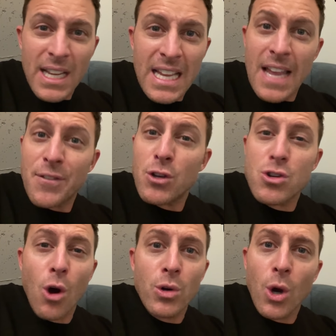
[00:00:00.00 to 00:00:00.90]
If you
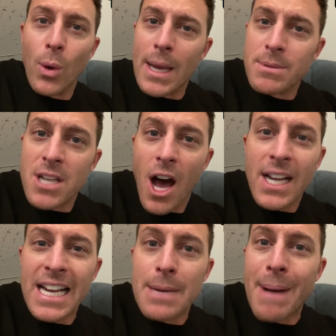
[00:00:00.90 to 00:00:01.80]
don't know what I'm
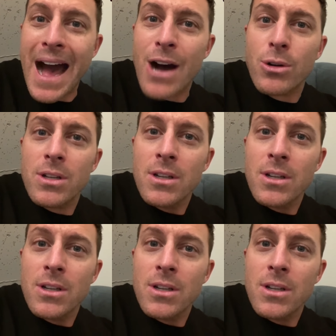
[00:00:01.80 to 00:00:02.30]
talking about,